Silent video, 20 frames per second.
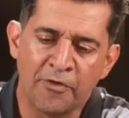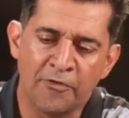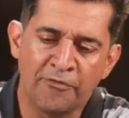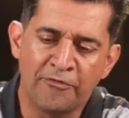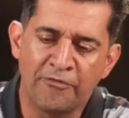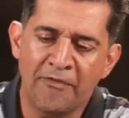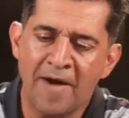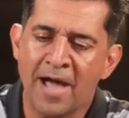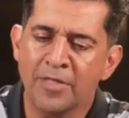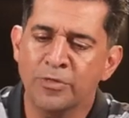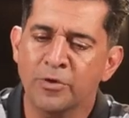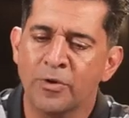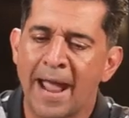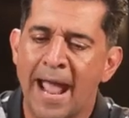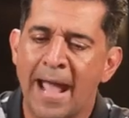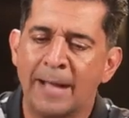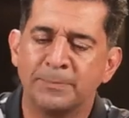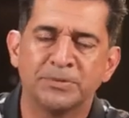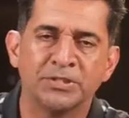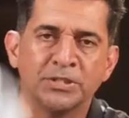from father
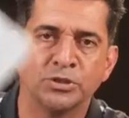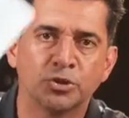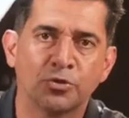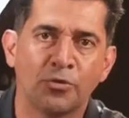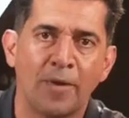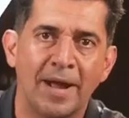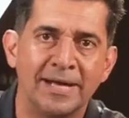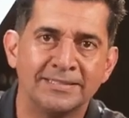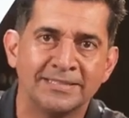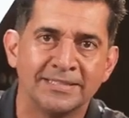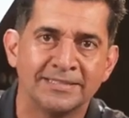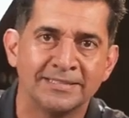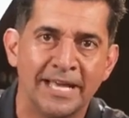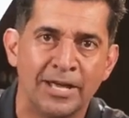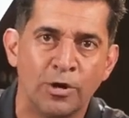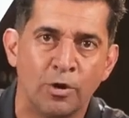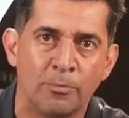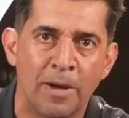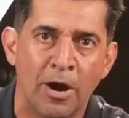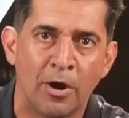absence crisis
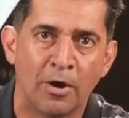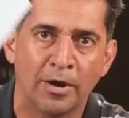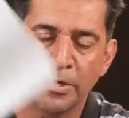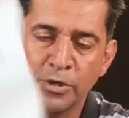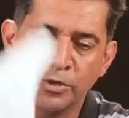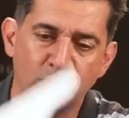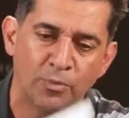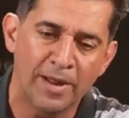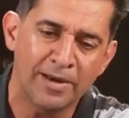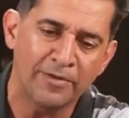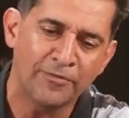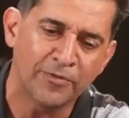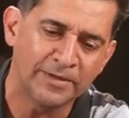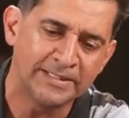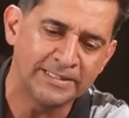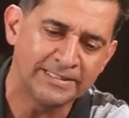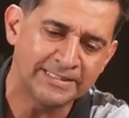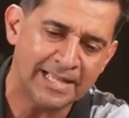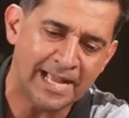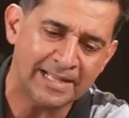in America. You ready
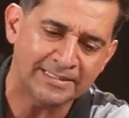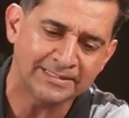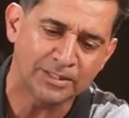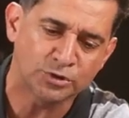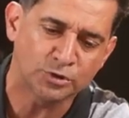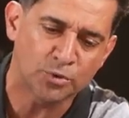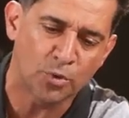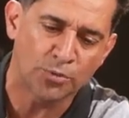for these stats? Let's